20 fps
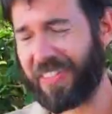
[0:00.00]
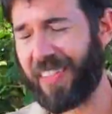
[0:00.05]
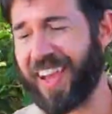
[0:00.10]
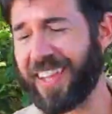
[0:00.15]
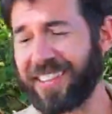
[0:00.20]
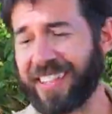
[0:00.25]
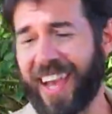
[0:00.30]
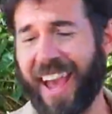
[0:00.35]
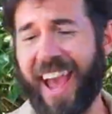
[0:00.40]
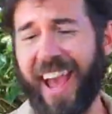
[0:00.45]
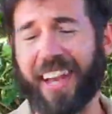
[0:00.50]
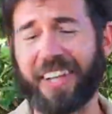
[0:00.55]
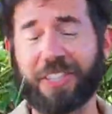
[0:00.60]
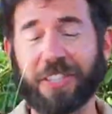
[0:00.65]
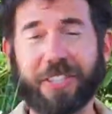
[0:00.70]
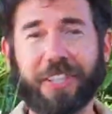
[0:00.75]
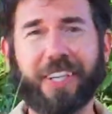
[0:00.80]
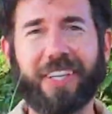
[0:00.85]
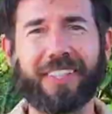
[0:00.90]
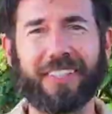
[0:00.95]
that's
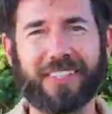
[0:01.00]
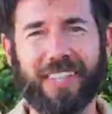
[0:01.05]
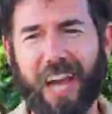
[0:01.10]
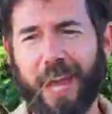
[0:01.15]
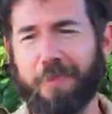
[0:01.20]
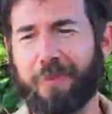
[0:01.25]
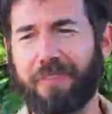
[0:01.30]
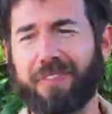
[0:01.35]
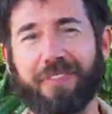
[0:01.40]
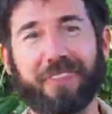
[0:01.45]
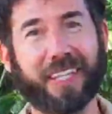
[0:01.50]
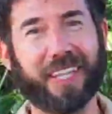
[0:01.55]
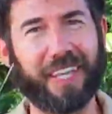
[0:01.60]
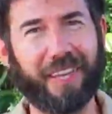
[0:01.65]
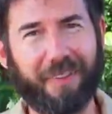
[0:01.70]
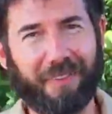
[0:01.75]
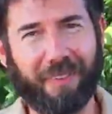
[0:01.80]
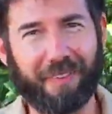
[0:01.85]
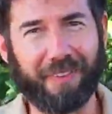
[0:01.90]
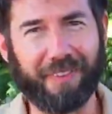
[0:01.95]
actually a type of leaf?